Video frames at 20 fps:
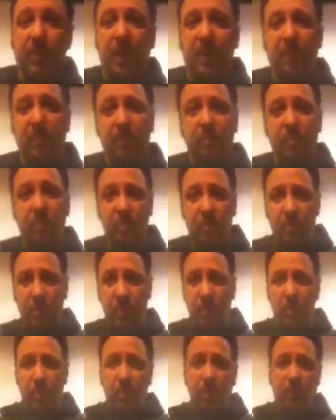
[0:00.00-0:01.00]
Be careful
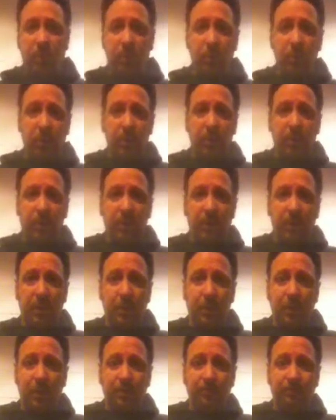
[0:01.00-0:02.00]
when you're putting
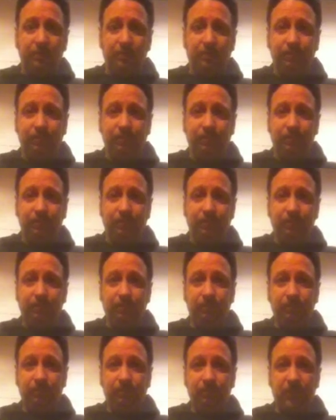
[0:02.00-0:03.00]
it away.
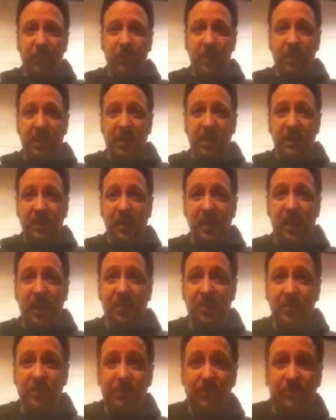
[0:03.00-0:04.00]
See you in
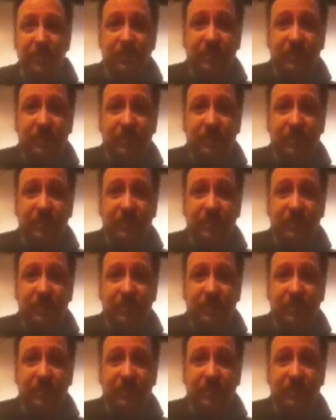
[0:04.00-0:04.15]
class.